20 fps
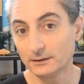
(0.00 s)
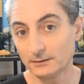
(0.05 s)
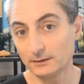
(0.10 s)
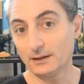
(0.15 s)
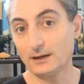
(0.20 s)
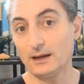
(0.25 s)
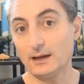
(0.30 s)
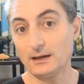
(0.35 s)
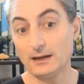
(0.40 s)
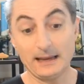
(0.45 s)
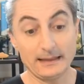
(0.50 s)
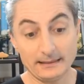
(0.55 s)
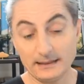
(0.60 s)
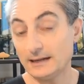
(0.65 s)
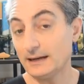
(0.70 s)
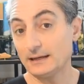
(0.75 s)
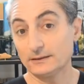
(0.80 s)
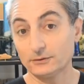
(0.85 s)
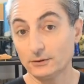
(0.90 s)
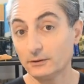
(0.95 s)
Okay, and
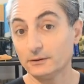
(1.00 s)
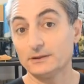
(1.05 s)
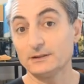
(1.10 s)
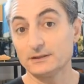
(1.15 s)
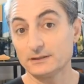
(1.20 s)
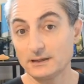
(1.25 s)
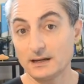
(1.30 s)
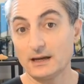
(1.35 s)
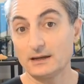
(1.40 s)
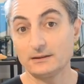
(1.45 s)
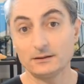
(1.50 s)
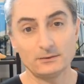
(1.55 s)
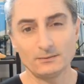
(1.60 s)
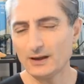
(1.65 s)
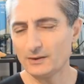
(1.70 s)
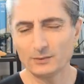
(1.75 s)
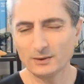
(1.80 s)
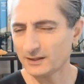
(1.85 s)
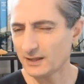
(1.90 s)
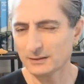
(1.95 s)
then I told this guy, you know,
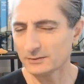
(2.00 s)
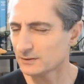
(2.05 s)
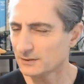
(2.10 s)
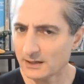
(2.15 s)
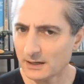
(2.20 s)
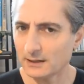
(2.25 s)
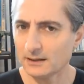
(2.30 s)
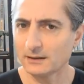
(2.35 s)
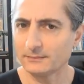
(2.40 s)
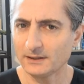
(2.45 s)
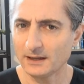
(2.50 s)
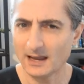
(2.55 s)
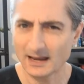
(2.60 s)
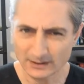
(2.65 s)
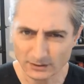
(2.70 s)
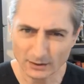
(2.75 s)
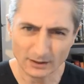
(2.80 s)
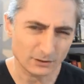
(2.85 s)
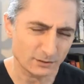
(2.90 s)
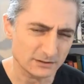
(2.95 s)
what are you saying? I
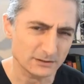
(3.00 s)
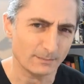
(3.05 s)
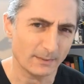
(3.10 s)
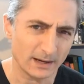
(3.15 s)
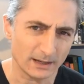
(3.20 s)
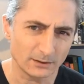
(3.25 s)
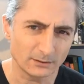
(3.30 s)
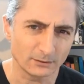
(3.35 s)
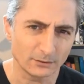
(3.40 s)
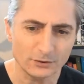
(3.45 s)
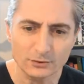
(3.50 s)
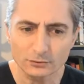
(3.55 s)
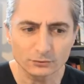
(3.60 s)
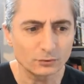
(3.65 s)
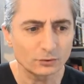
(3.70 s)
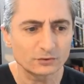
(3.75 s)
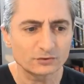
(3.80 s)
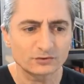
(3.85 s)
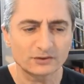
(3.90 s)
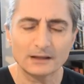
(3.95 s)
mean, you're accusing my crew. You
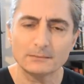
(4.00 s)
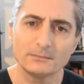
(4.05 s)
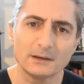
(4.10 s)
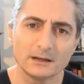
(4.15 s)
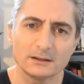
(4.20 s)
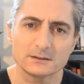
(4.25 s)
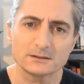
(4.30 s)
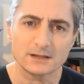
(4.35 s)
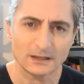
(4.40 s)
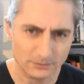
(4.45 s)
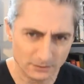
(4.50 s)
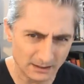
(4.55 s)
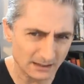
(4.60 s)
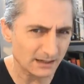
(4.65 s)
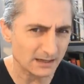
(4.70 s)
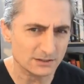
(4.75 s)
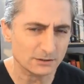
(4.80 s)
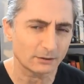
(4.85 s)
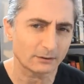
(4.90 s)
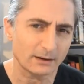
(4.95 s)
took 10 minutes. You
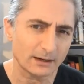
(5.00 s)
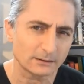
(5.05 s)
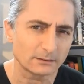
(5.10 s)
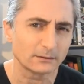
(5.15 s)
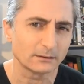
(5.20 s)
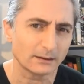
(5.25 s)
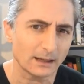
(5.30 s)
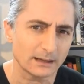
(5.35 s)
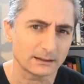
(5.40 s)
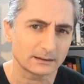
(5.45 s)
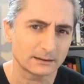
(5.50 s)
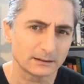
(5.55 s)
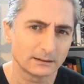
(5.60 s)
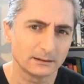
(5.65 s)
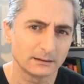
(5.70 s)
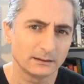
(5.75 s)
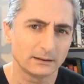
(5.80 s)
think it's correct to do that?